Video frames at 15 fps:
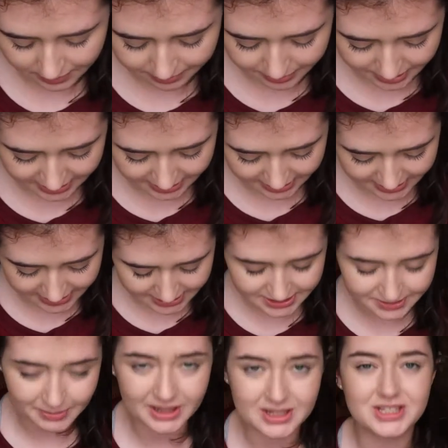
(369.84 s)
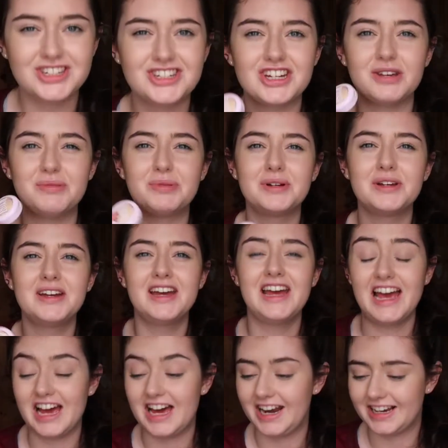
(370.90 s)
But it kind of smells cheap,
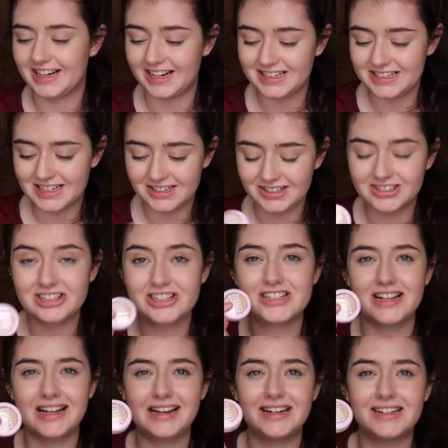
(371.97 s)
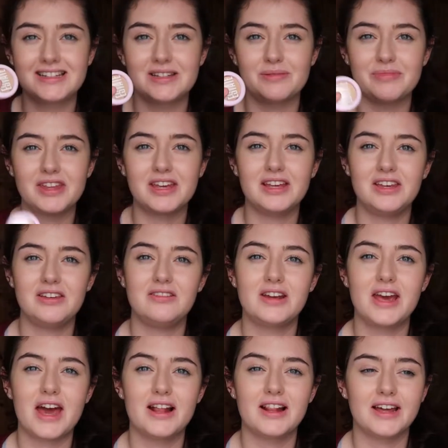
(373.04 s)
and it kind of looks like something you'd
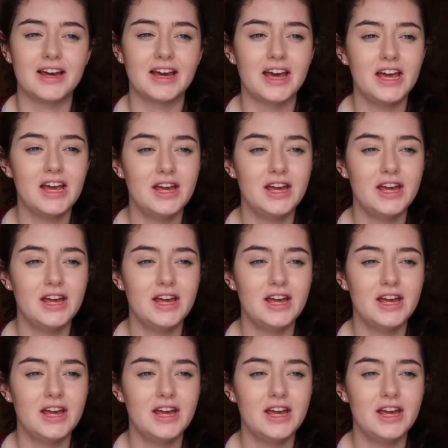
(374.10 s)
get, like,